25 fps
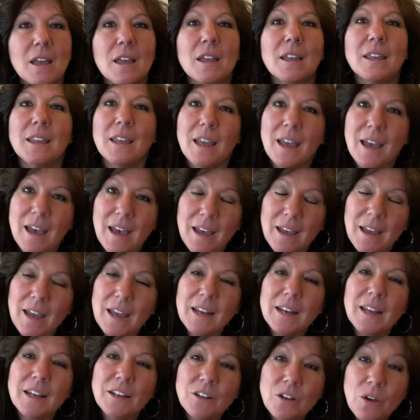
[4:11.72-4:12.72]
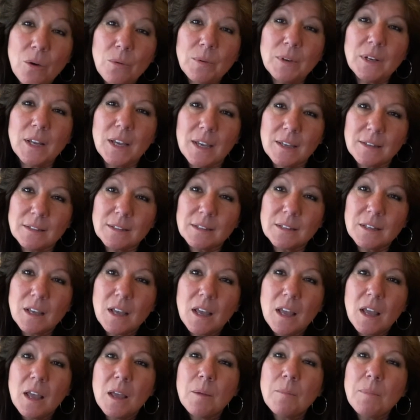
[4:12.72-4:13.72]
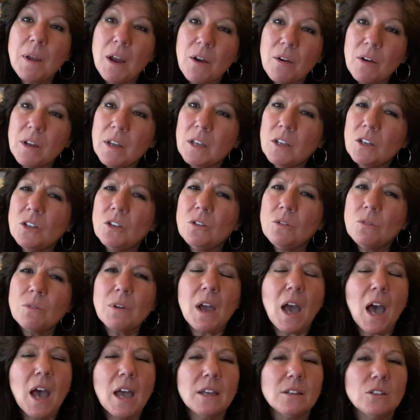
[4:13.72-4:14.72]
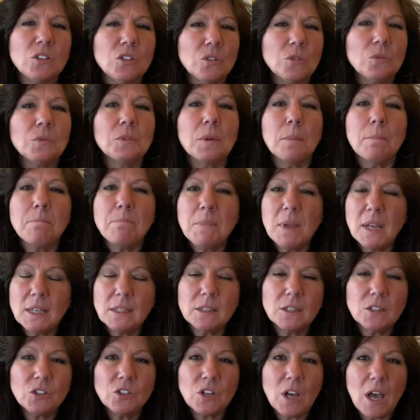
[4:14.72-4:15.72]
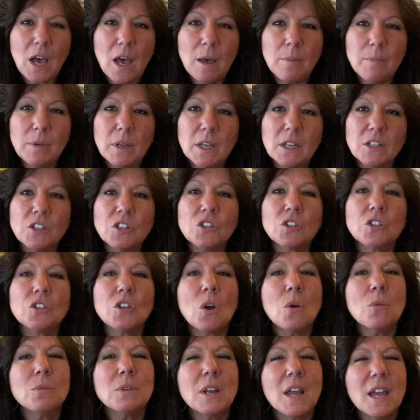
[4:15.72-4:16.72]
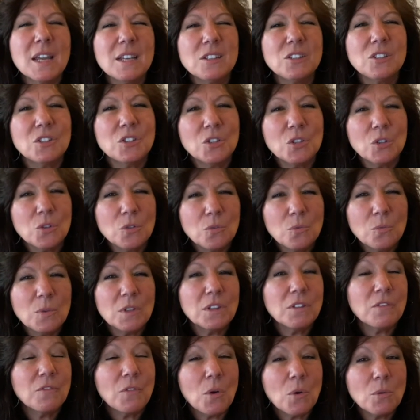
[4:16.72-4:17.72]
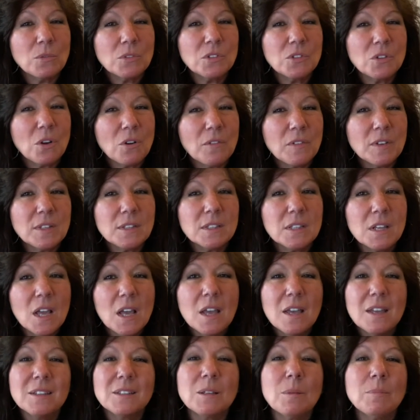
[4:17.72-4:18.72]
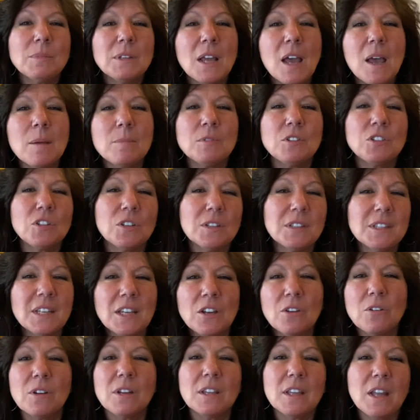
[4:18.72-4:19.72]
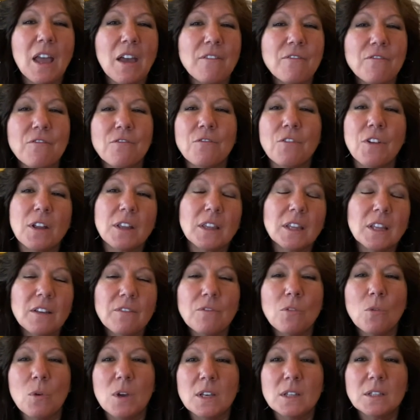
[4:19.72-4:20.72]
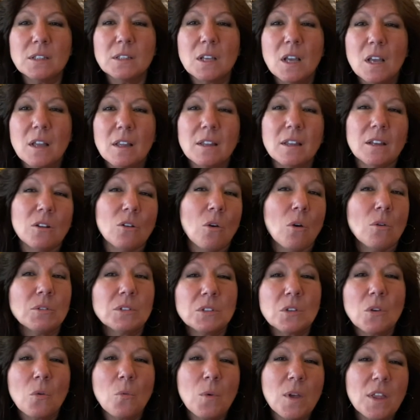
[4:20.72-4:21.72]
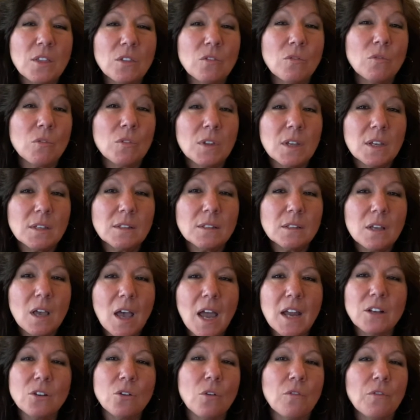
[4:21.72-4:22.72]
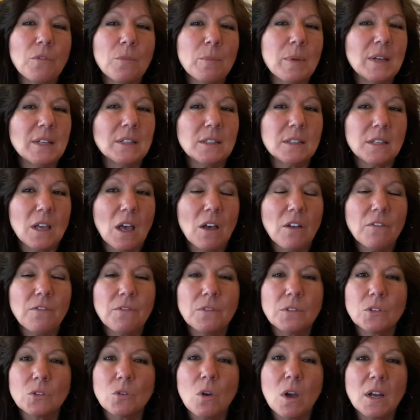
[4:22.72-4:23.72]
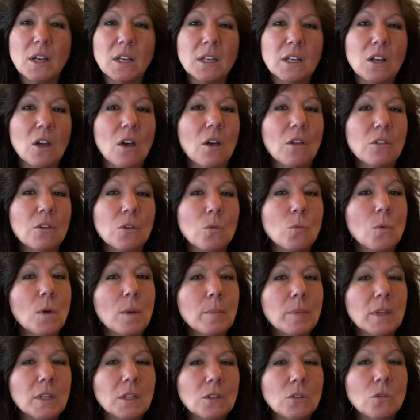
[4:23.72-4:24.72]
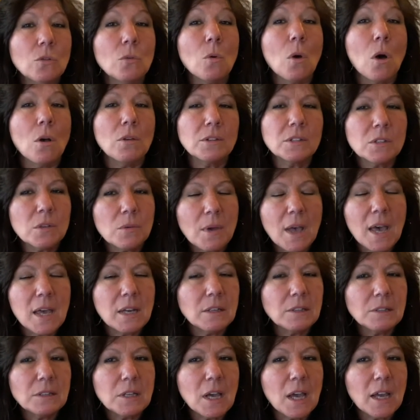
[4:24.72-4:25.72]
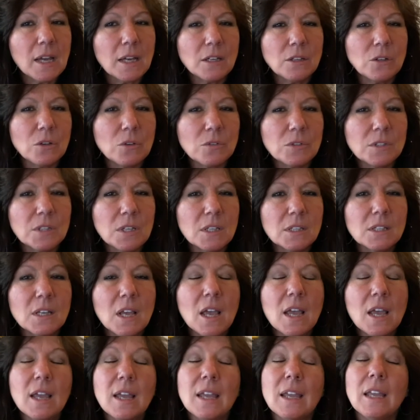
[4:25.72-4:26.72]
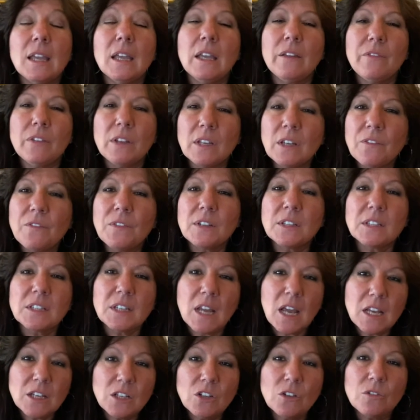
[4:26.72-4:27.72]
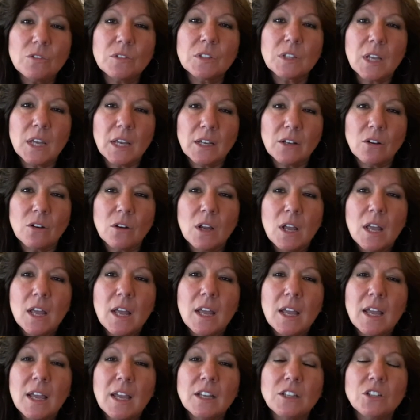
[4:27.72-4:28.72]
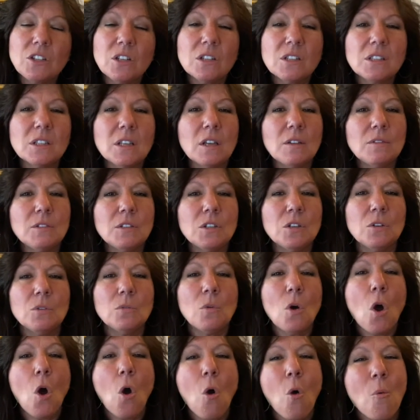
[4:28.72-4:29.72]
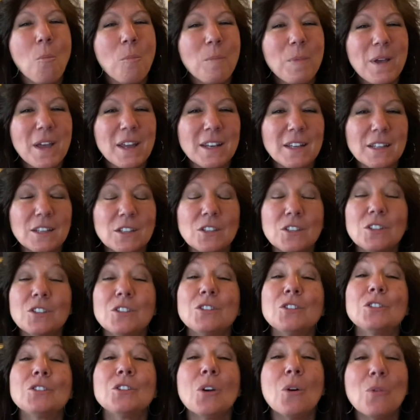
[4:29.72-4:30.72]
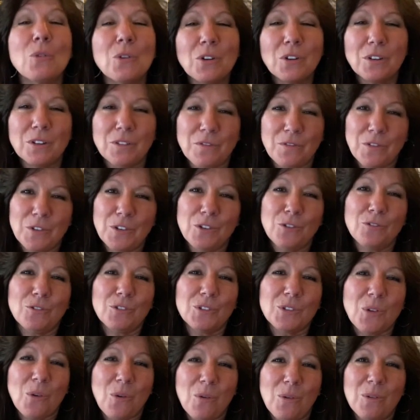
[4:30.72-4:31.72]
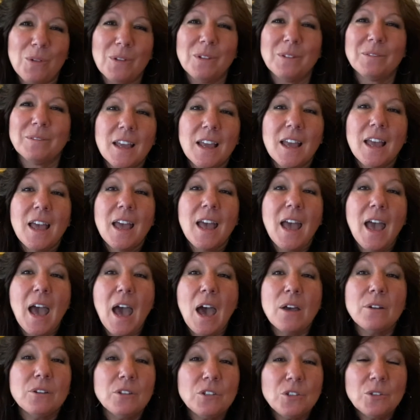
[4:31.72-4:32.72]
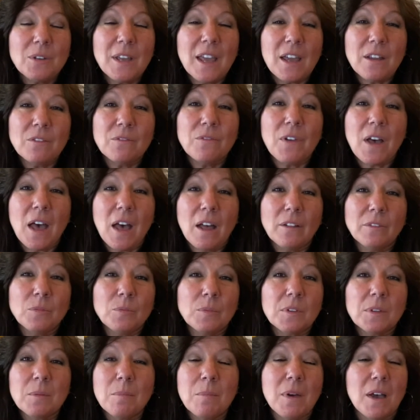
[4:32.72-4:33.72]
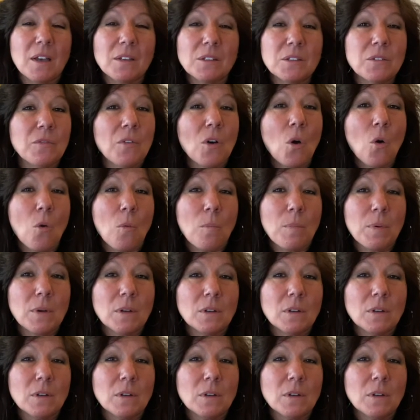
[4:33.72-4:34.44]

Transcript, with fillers: Yeah, and I know it is. Pari, you guys do an amazing job. It's so nice too with the phone service. Sometimes just hearing that friendly voice that also went through this, I know for myself, talking to other women who also had a diagnosis, even if it's 10 years later, it just gives you hope and it's so good for your soul. How did you get involved with the Miles of Hope?